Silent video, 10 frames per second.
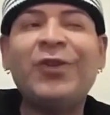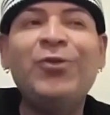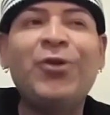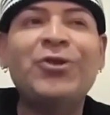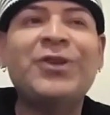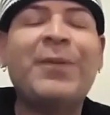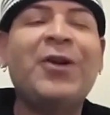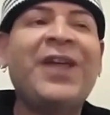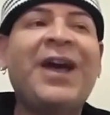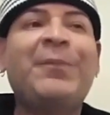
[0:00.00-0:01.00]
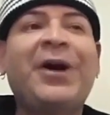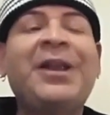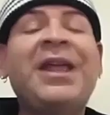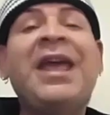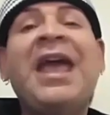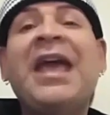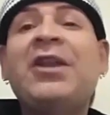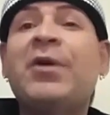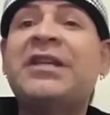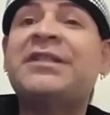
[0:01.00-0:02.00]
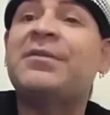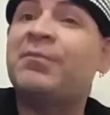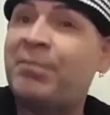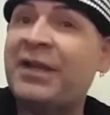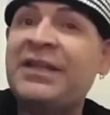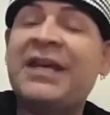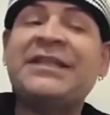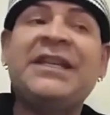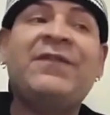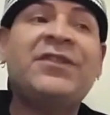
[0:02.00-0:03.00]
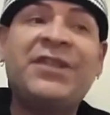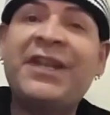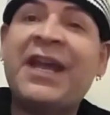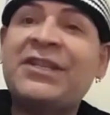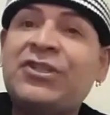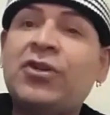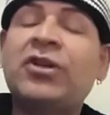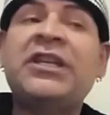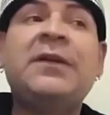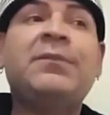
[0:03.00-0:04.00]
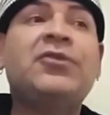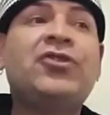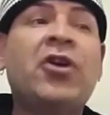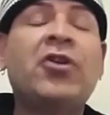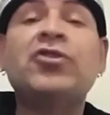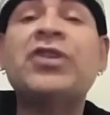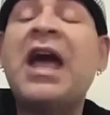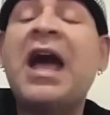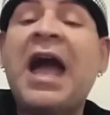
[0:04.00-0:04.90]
Who knows about that? But anyways, but yes, even today I still keep journals.